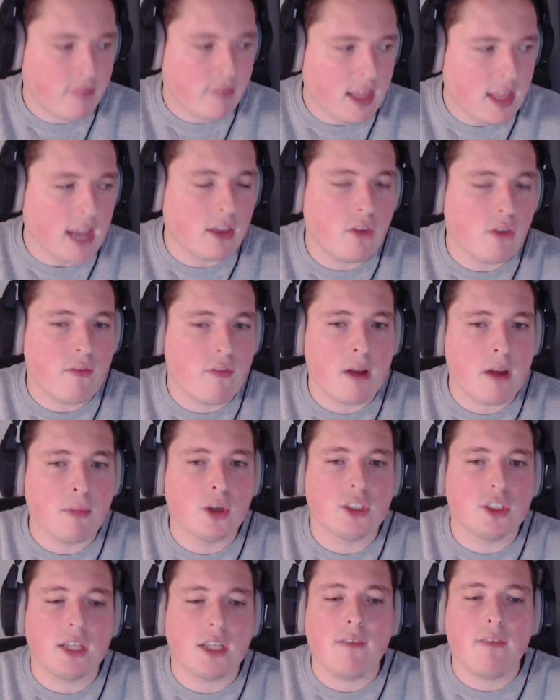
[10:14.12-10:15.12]
thank you very
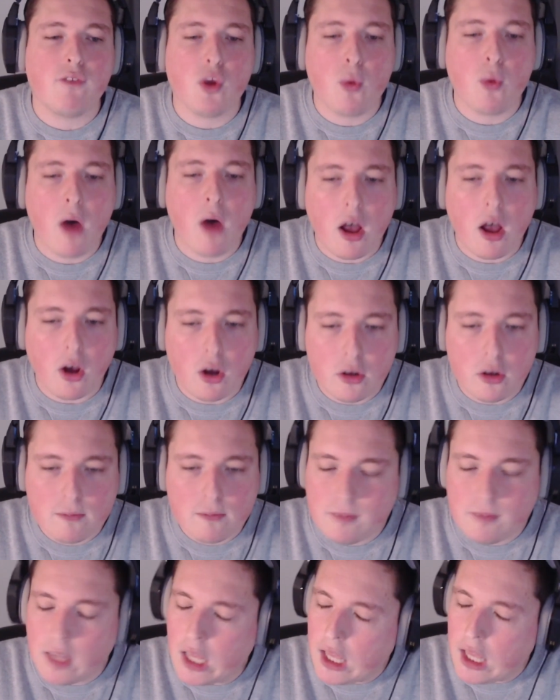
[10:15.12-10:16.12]
much. If you
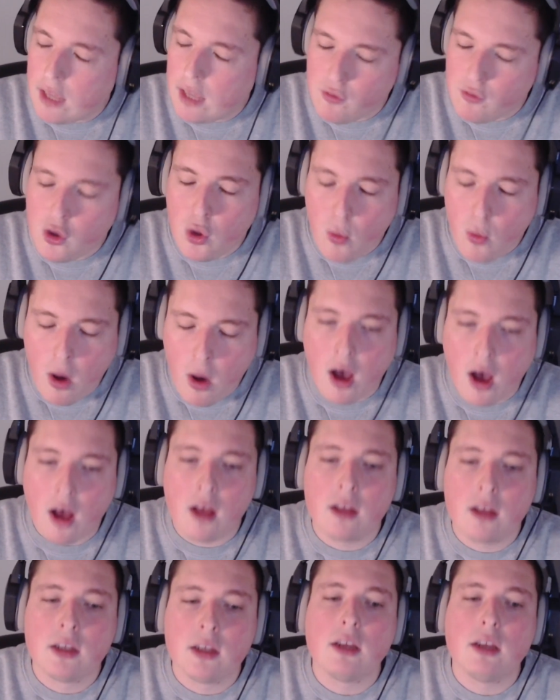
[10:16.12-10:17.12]

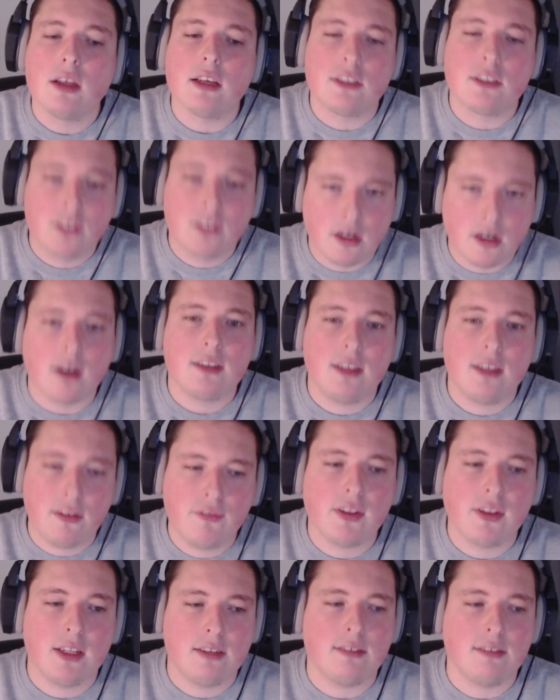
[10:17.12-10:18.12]
are excited
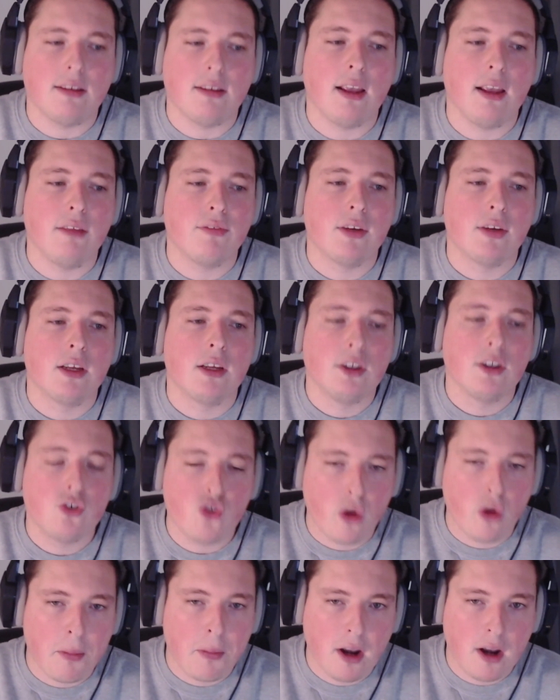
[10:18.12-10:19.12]
for this save,
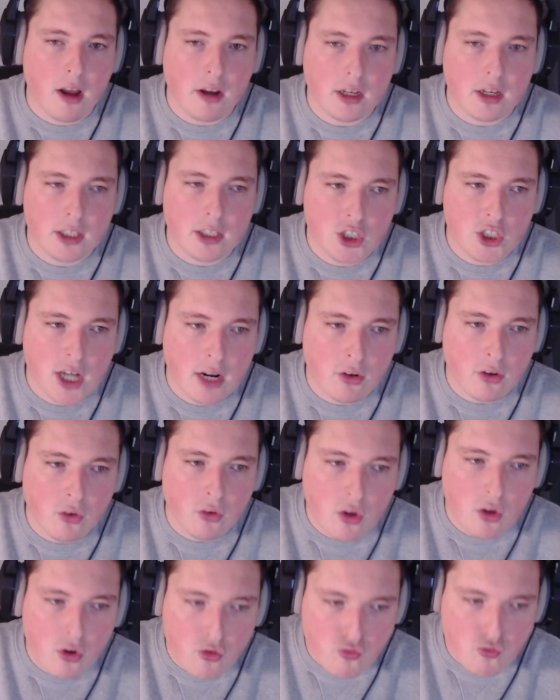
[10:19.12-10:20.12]
drop a like on the
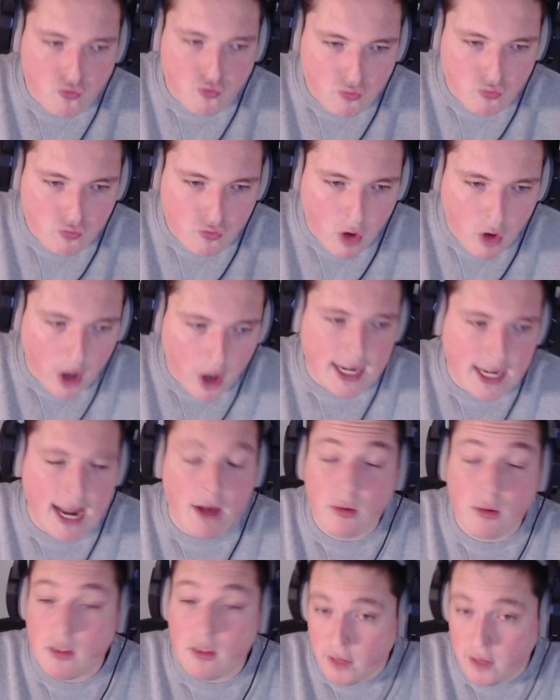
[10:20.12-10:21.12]
channel right
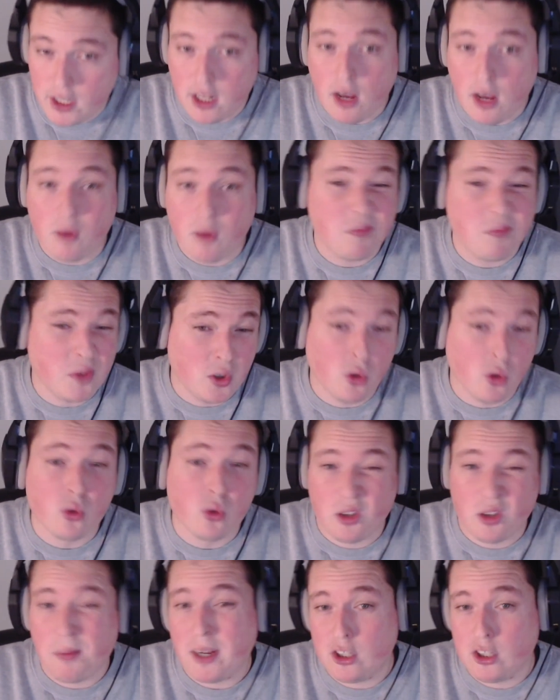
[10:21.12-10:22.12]
now on the video, but
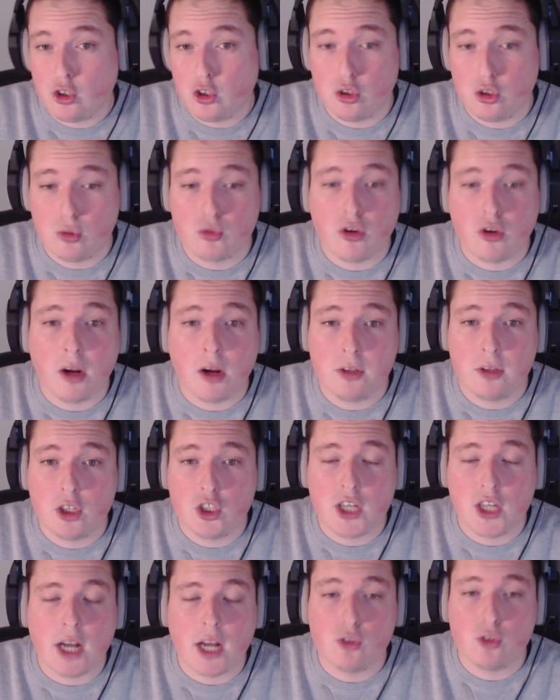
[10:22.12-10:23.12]
also make sure you subscribe to the
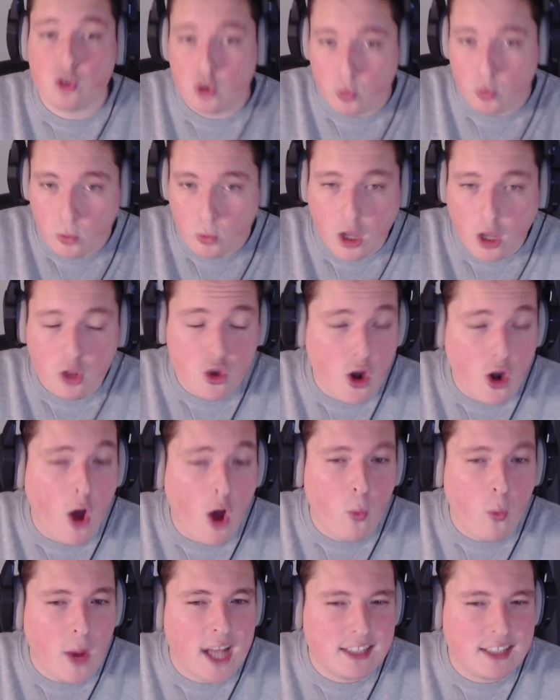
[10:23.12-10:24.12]
channel so you
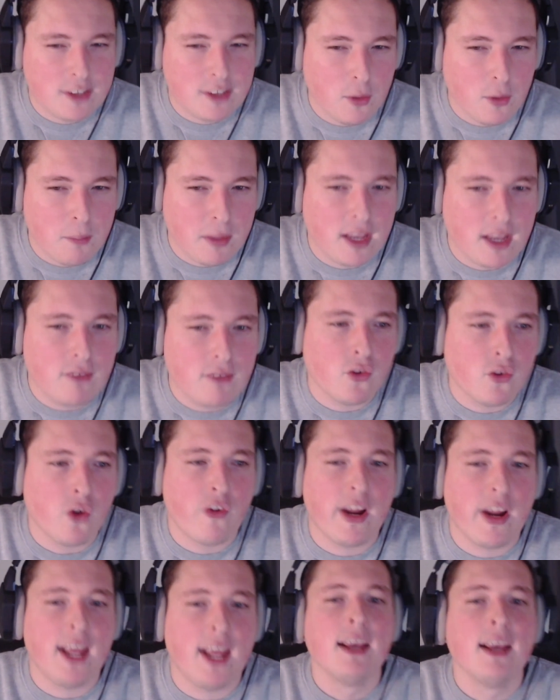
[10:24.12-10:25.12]
know where to be
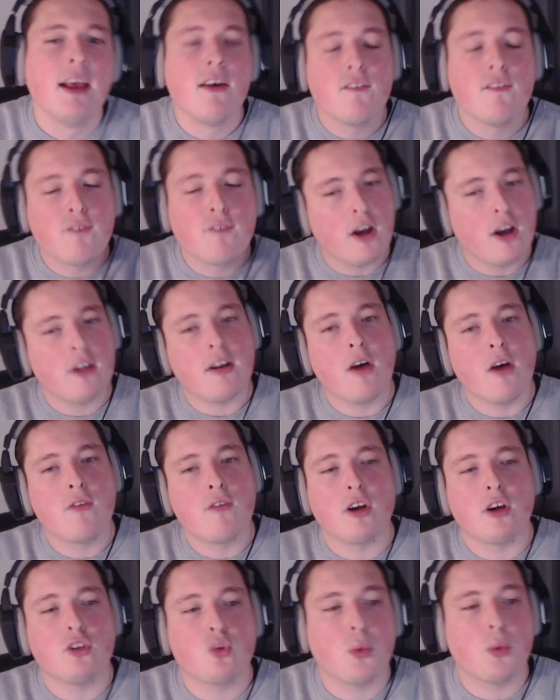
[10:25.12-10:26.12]
for it. Follow it
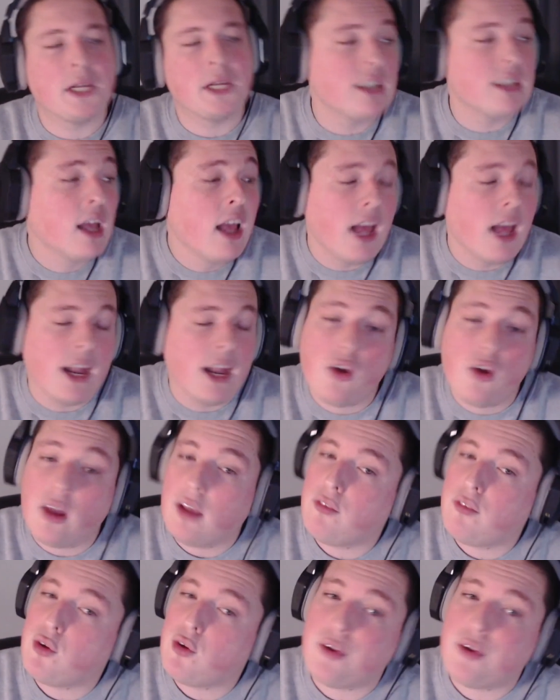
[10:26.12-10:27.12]
over on Twitch. And look,
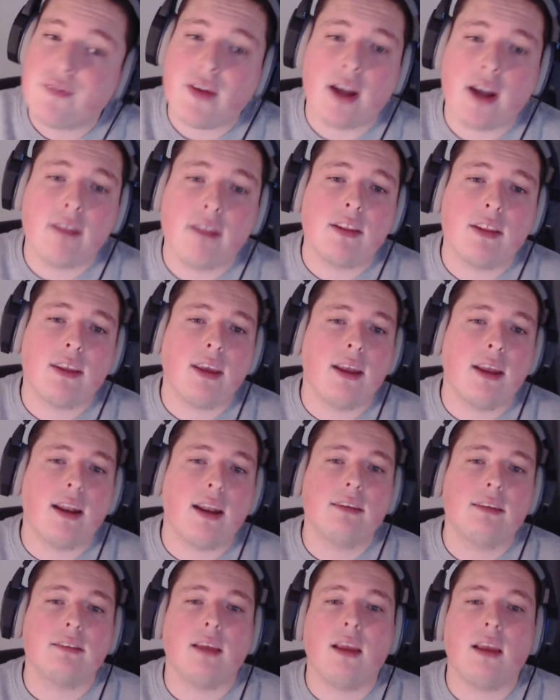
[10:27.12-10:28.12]
if you're a fan of the
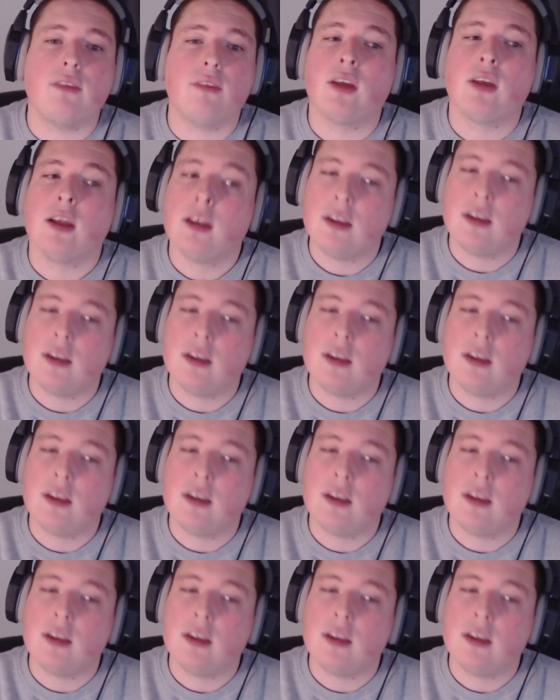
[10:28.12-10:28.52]
TNA save,